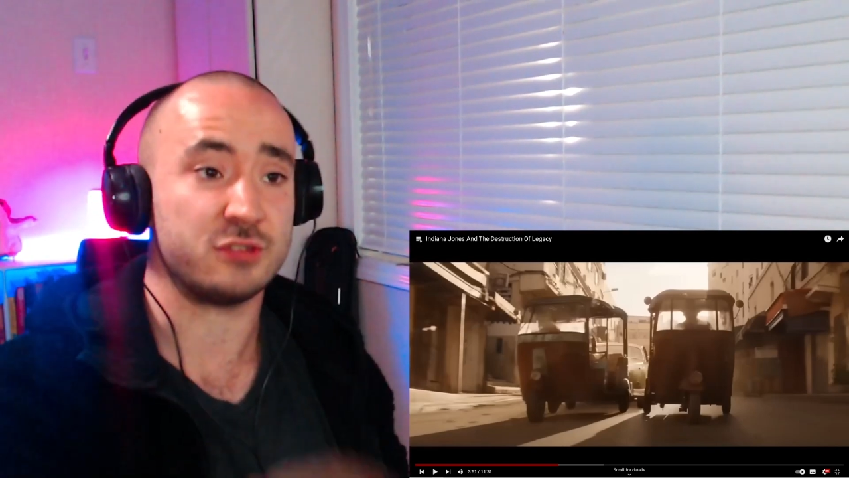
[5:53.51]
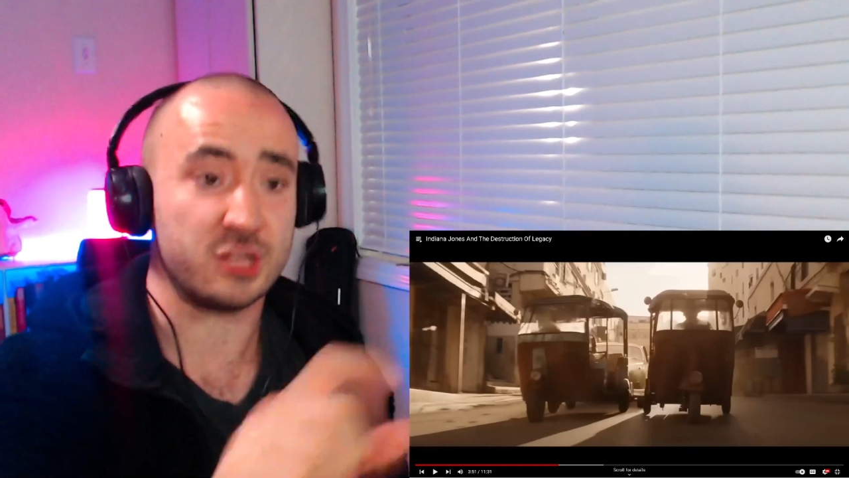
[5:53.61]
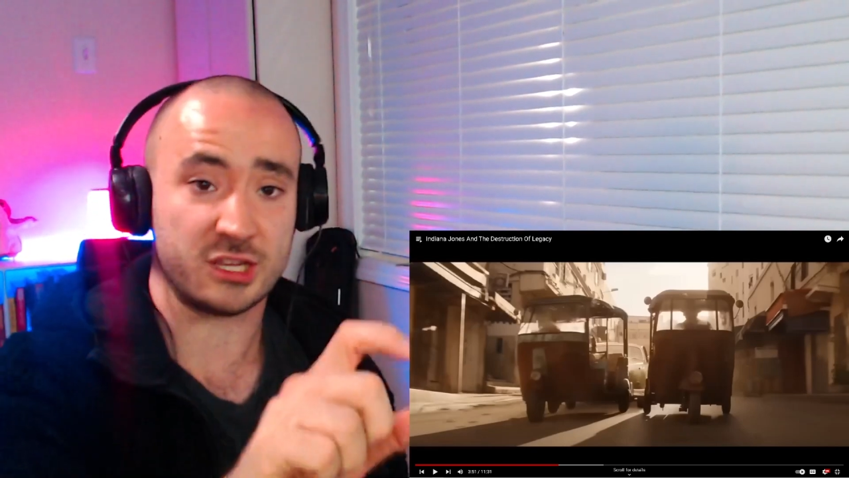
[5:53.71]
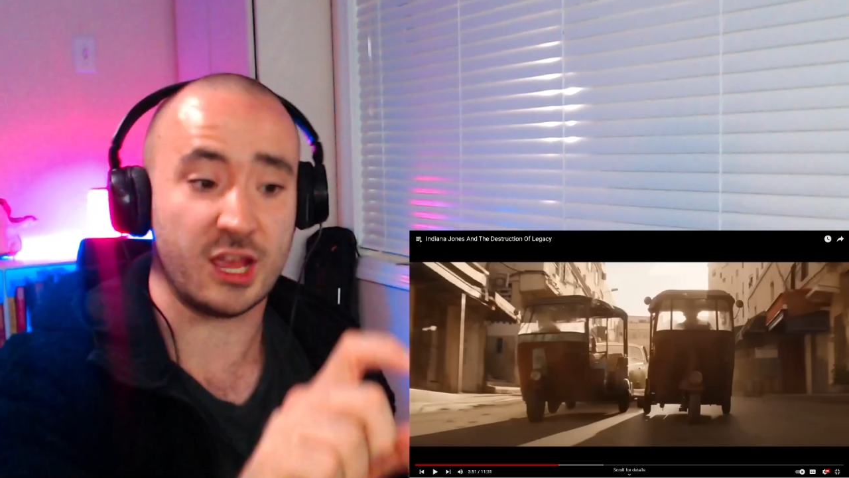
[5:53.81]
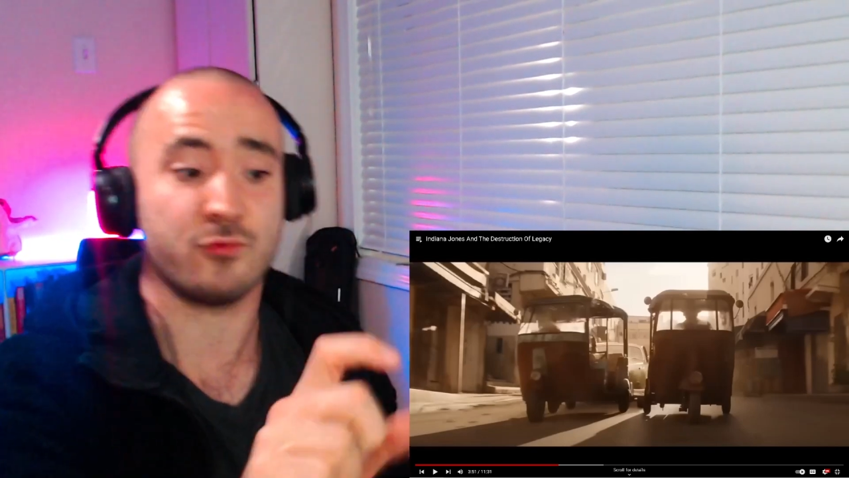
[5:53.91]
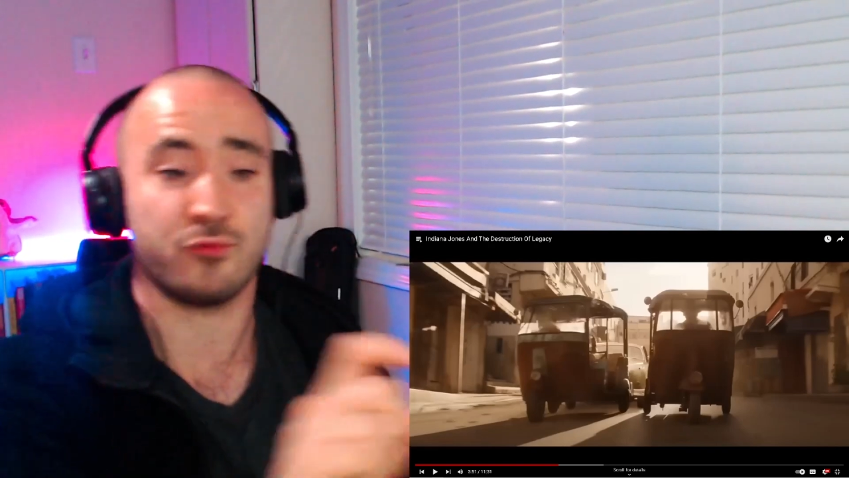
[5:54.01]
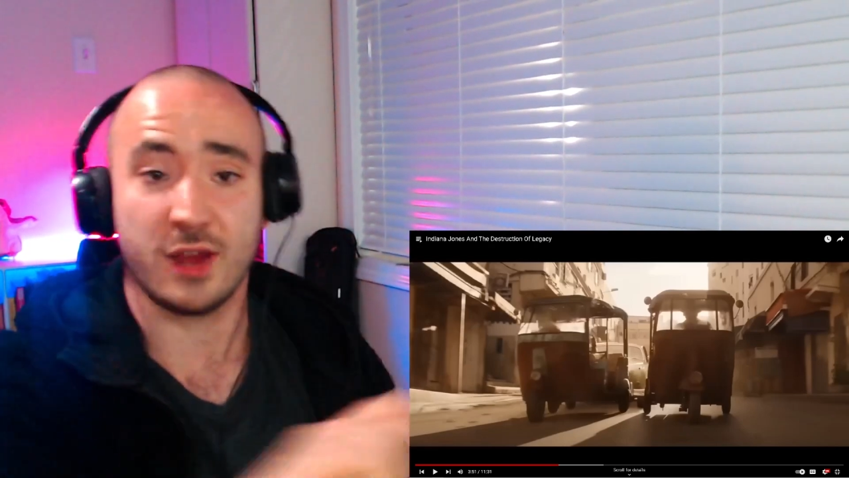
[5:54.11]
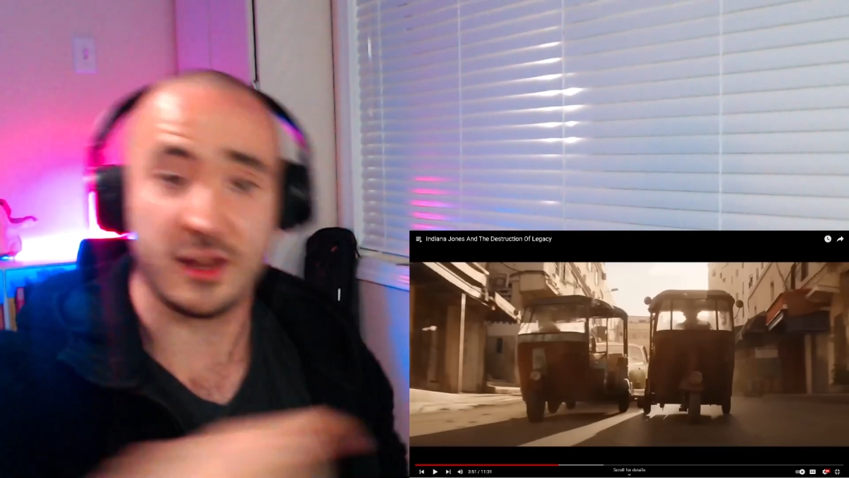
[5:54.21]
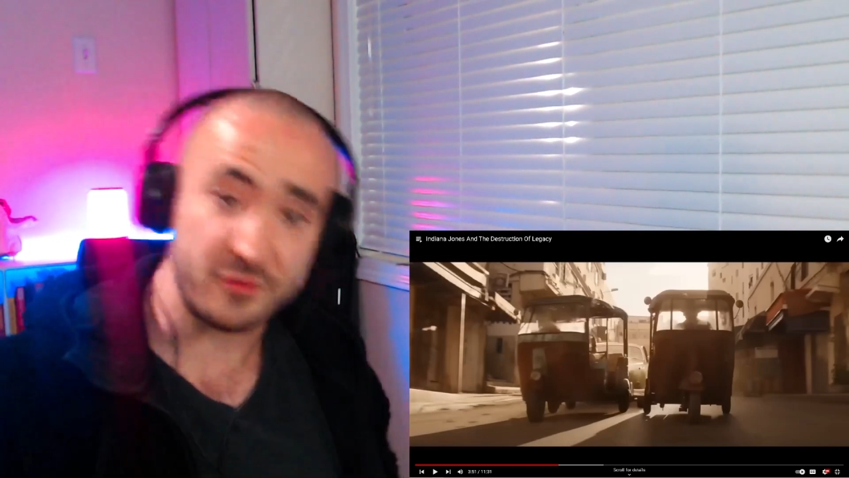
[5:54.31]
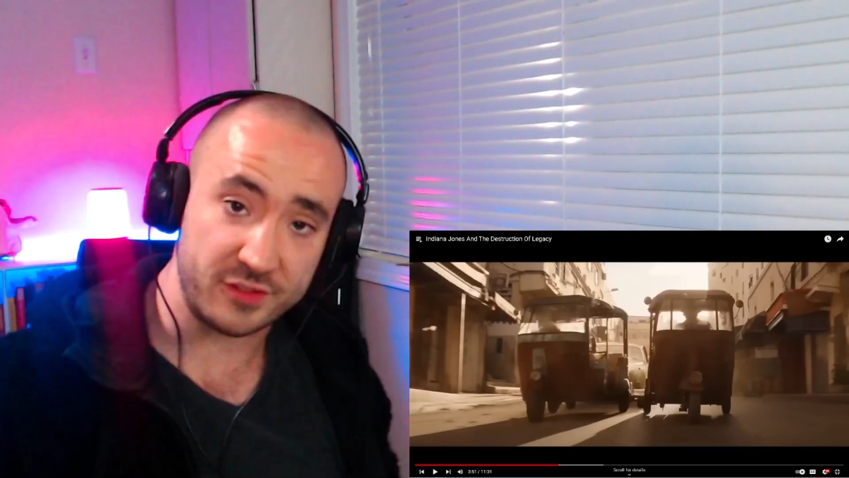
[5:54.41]
you get
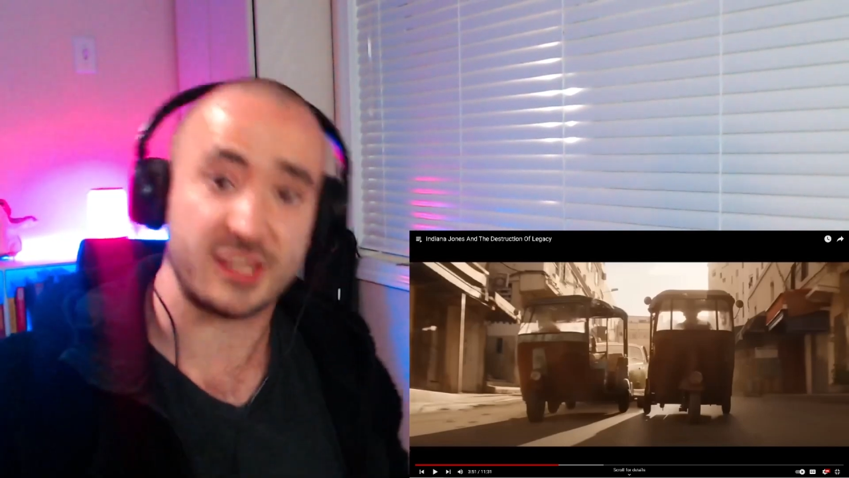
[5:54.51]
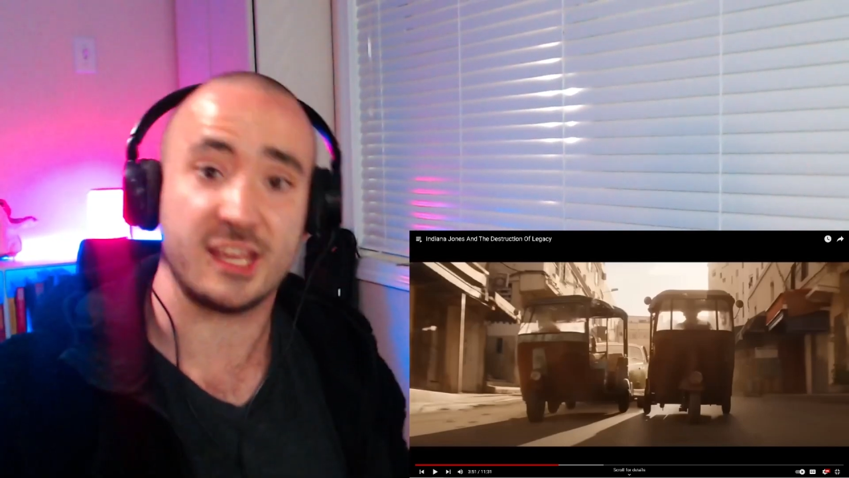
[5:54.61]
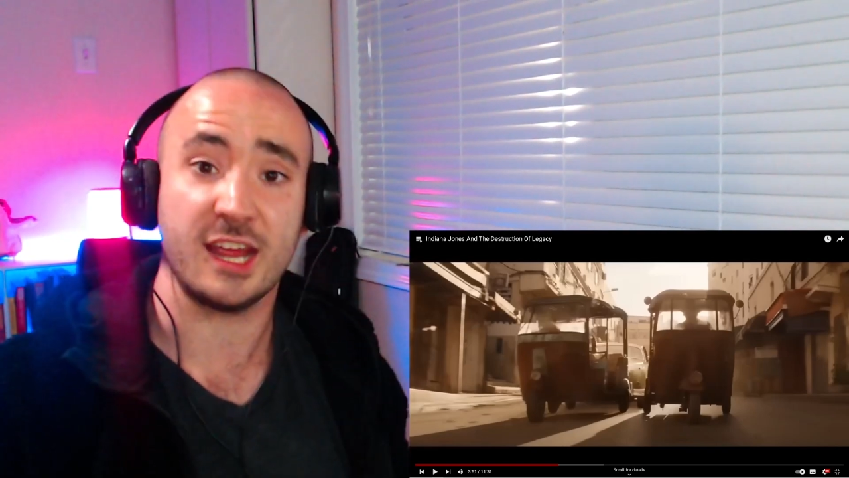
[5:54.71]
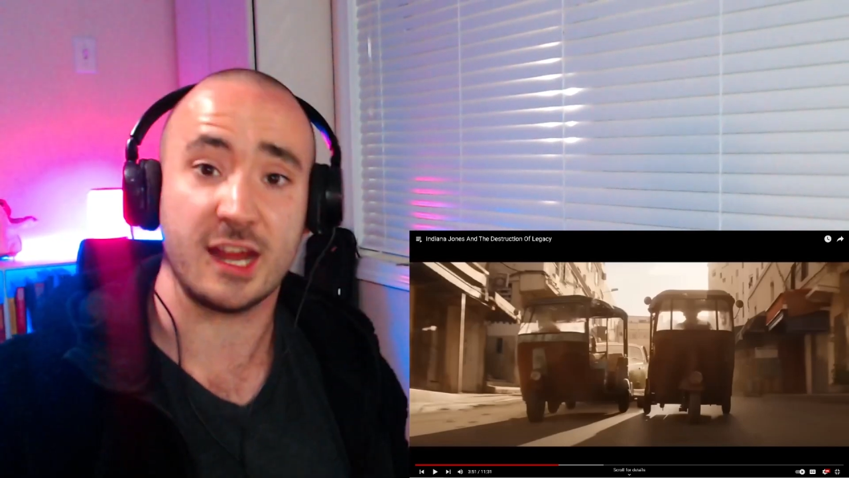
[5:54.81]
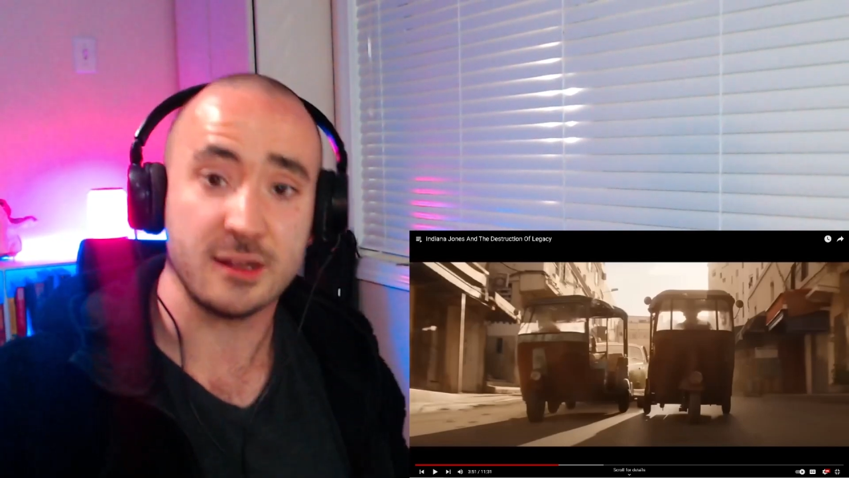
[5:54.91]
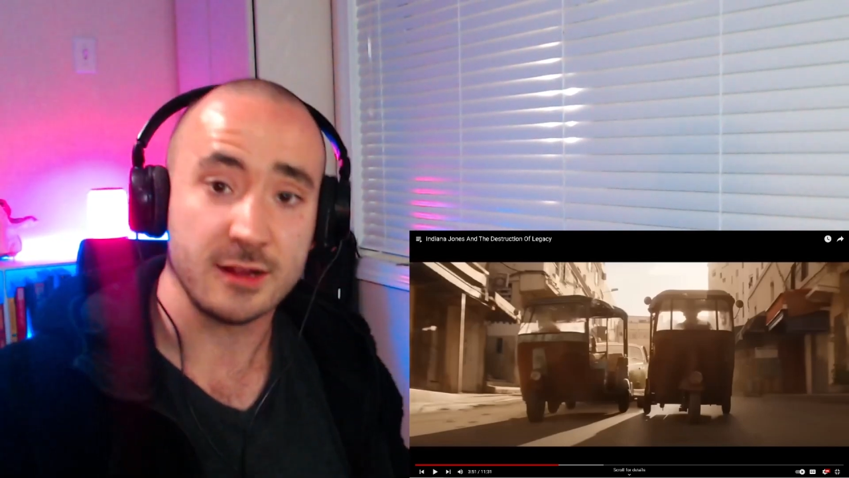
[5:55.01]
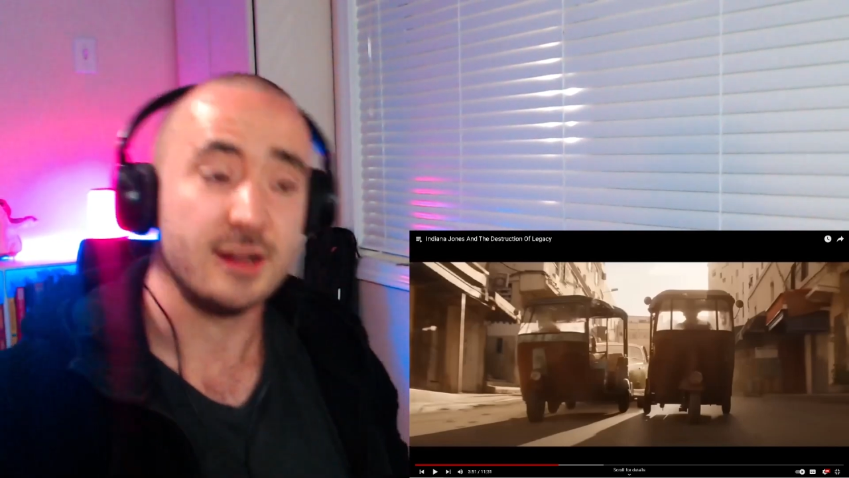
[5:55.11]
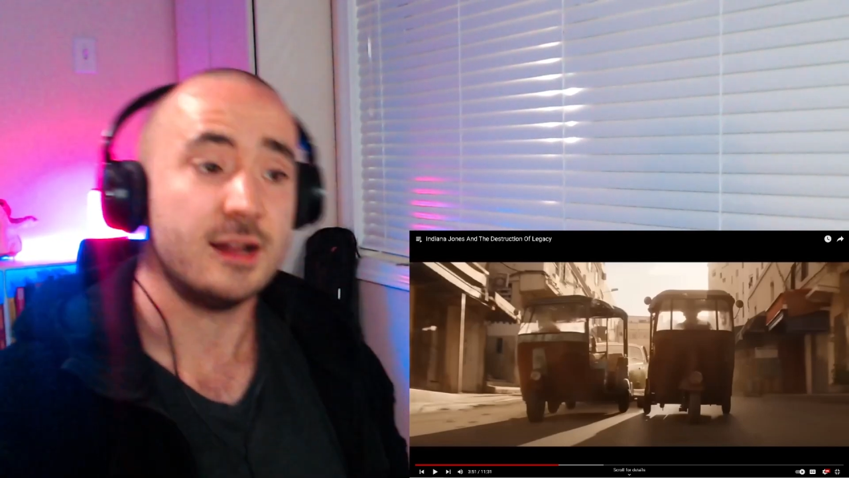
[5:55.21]
rid of the kid